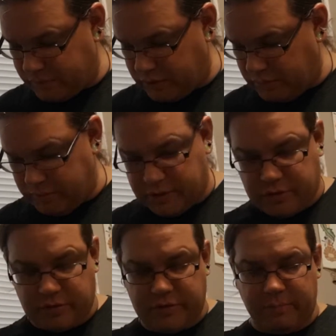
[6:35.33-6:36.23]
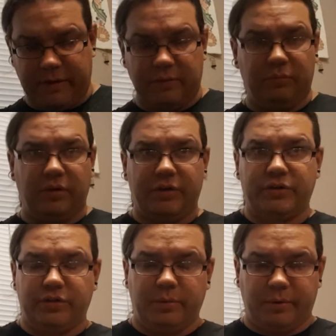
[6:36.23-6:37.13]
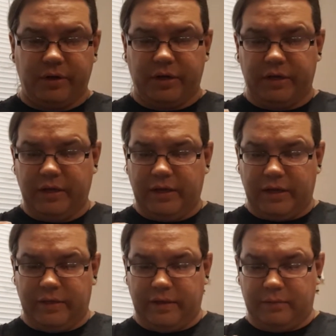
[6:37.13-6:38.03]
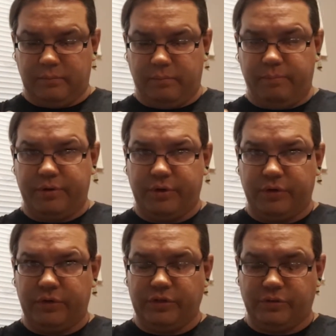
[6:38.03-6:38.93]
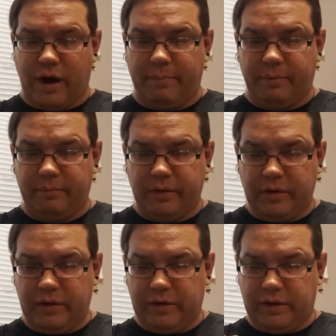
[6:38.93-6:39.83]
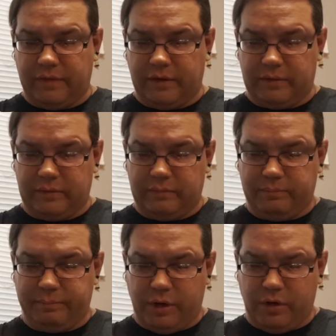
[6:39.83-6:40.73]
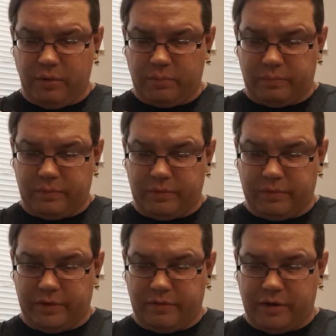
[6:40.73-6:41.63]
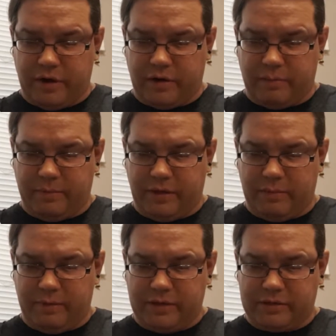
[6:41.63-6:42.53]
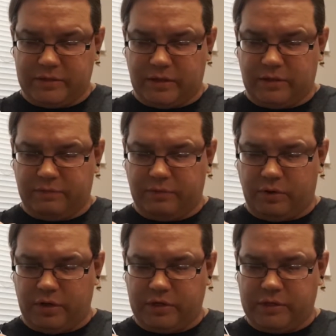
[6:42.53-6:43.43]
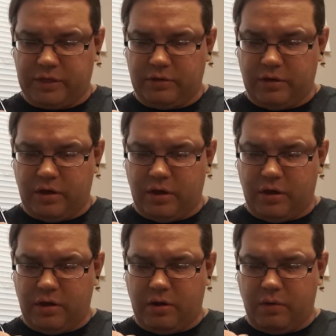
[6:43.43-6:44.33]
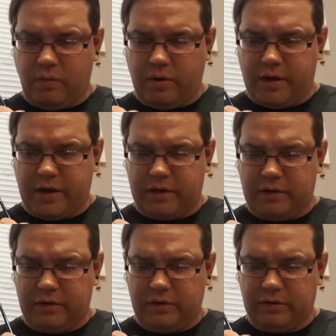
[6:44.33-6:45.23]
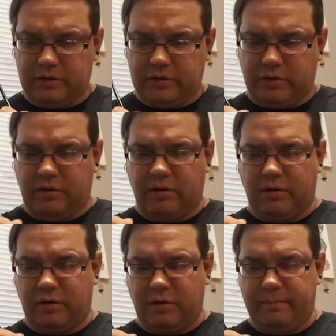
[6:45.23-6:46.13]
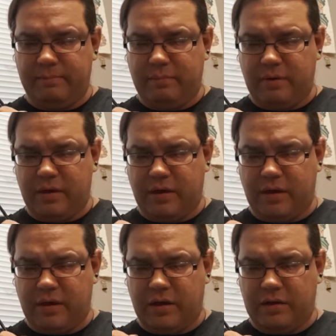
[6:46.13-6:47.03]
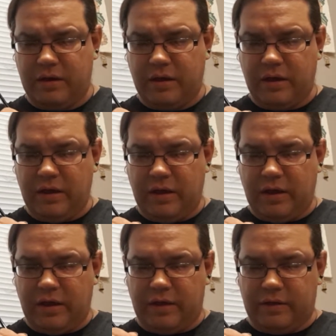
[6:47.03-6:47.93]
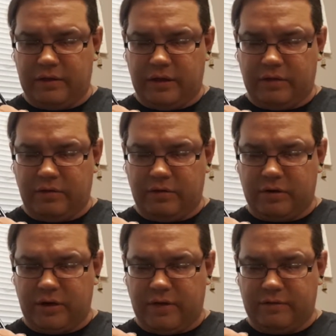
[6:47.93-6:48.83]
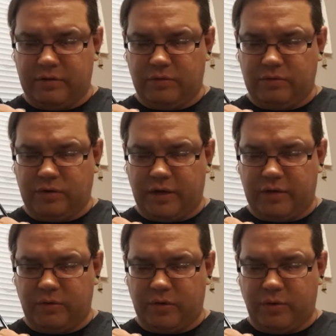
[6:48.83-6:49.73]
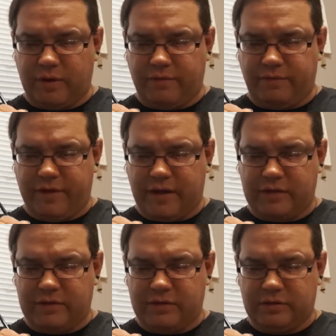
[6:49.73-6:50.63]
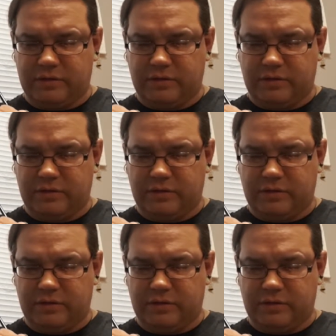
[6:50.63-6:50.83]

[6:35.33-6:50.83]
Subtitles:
on your miniatures to make them look super good, and then drop them, and then boom, there they are in a million pieces on the floor, and you're just like, no, what? Oh man. And then either you're going to have to try and do a quick fix